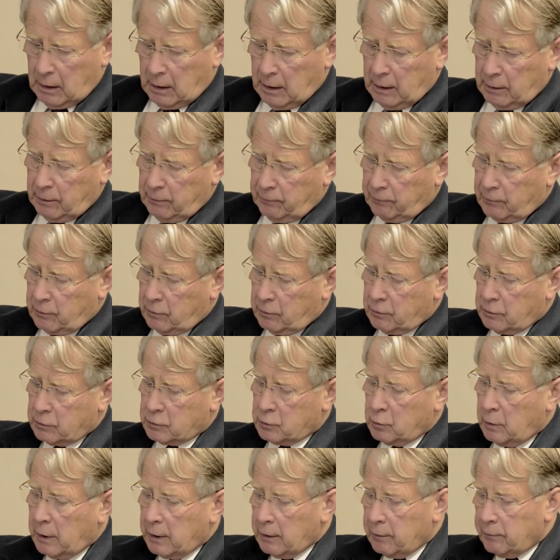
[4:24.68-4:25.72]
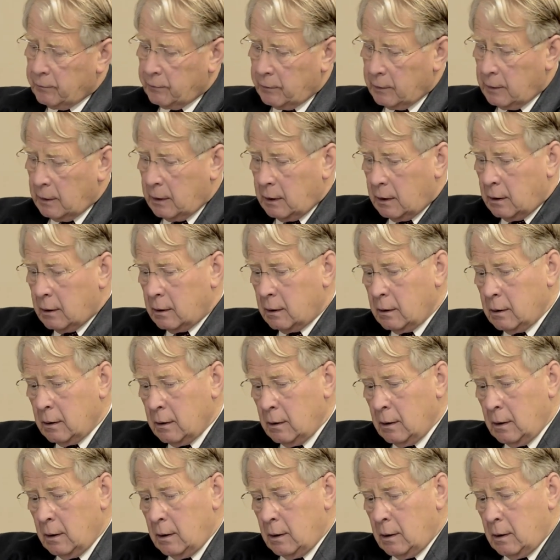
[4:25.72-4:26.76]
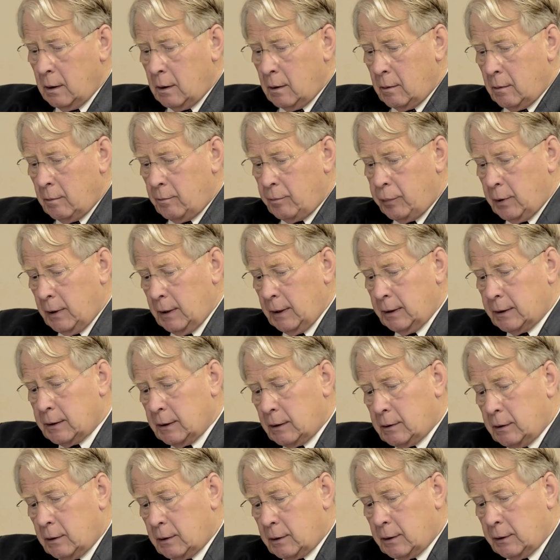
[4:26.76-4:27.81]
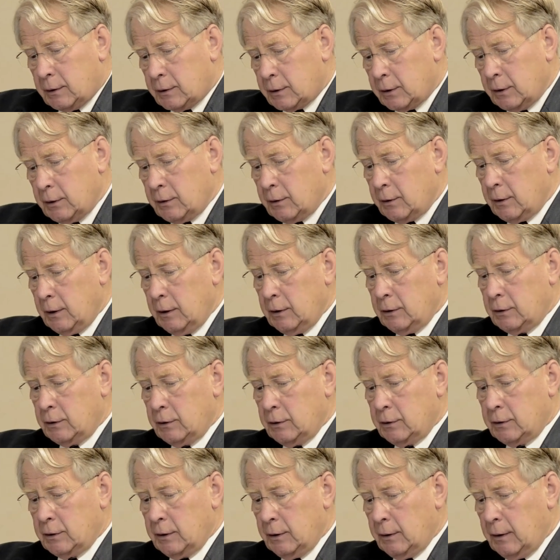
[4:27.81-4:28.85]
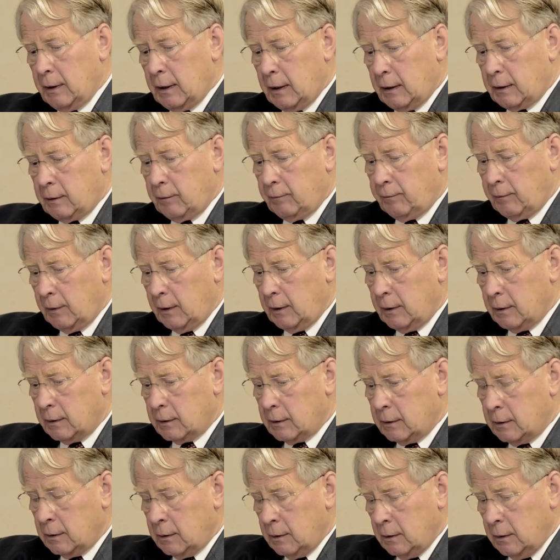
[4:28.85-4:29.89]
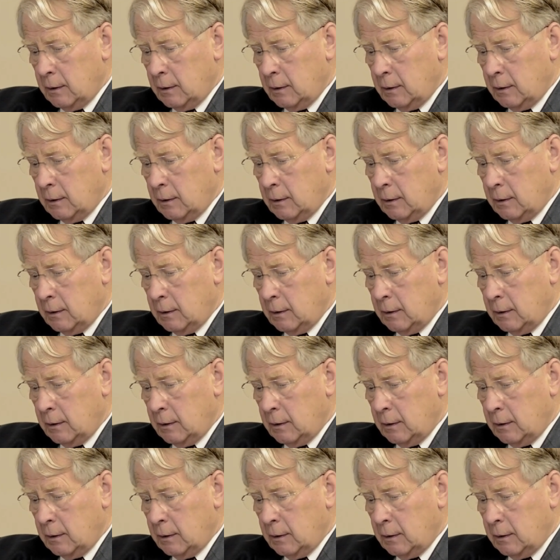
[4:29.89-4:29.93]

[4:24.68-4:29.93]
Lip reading: And of course, one of the political considerations in that event